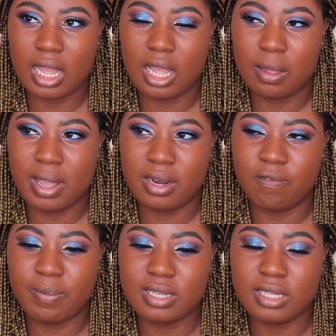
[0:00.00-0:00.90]
and
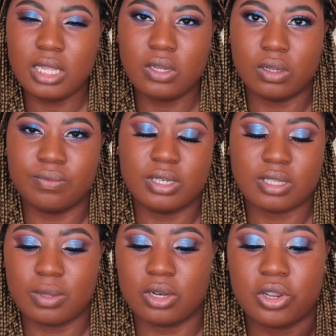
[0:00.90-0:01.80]
I've basically gotten rid of
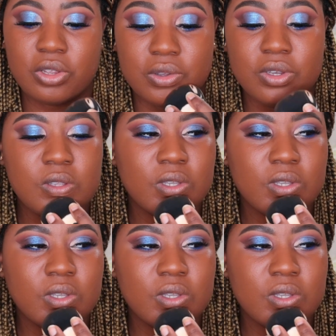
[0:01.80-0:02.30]
some that I don't use,